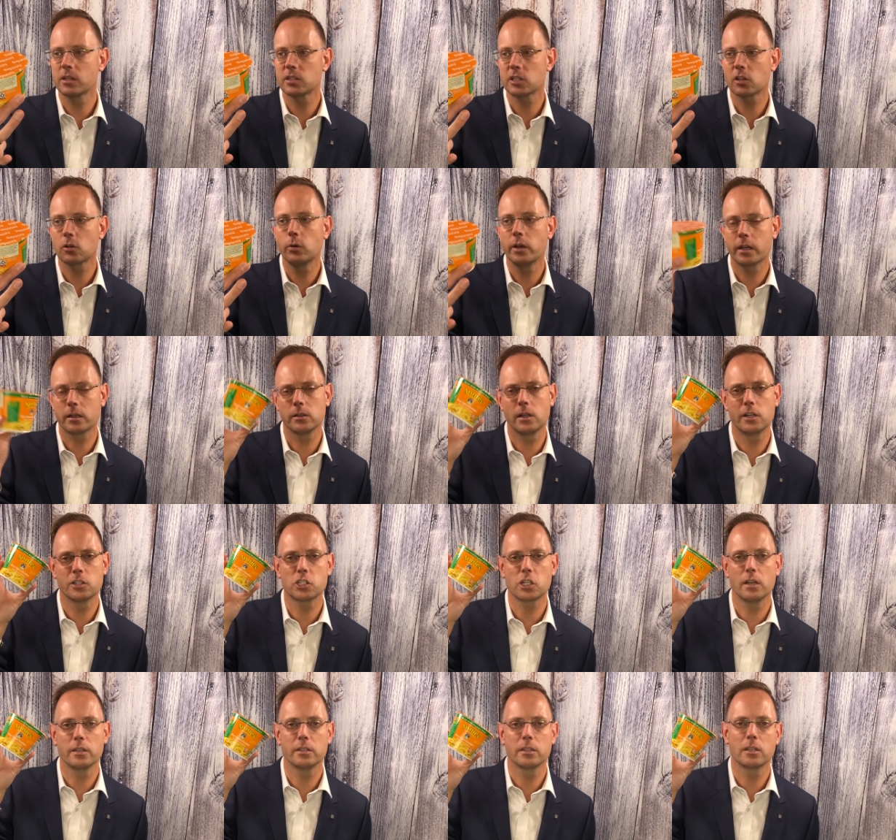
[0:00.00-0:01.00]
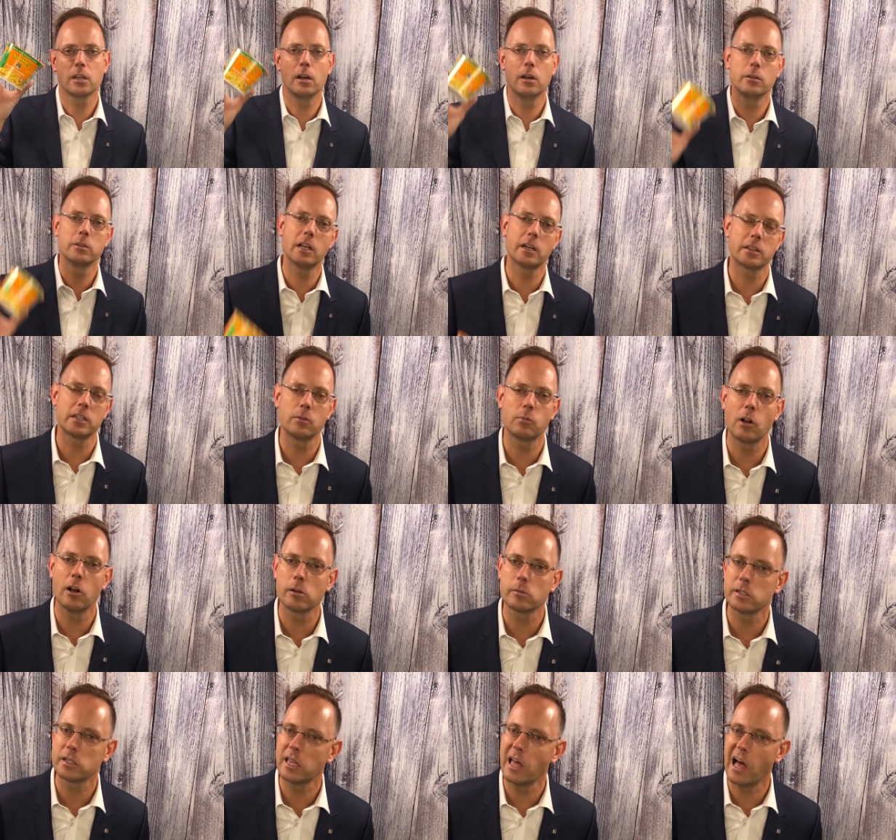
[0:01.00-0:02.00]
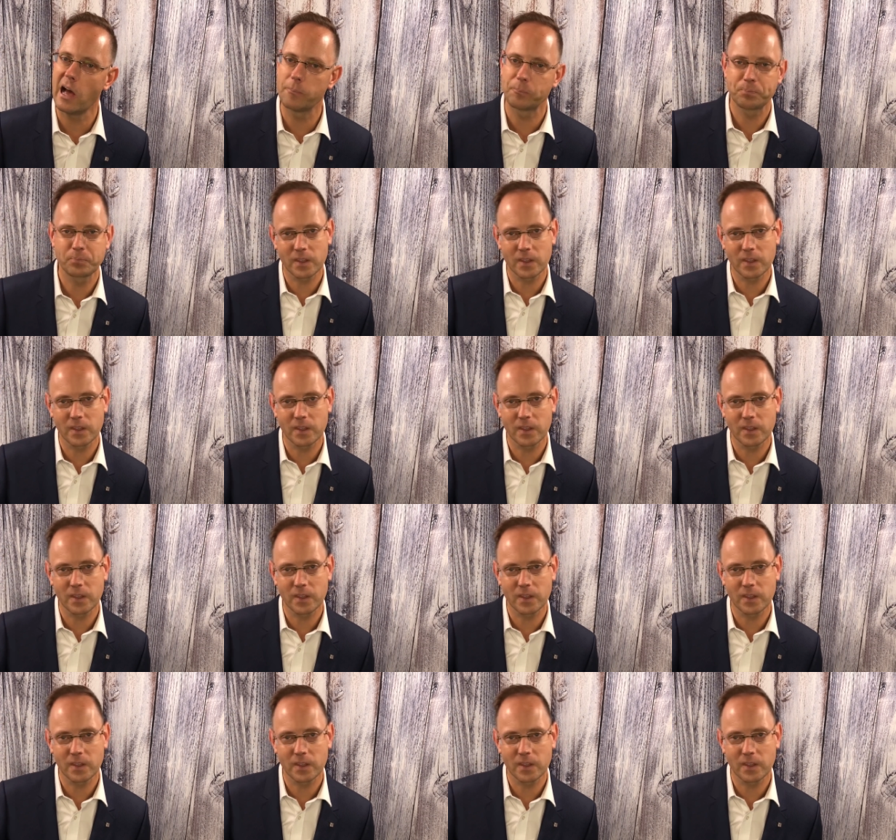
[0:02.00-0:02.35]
It's a quick lunch on the go. Nothing wrong with that.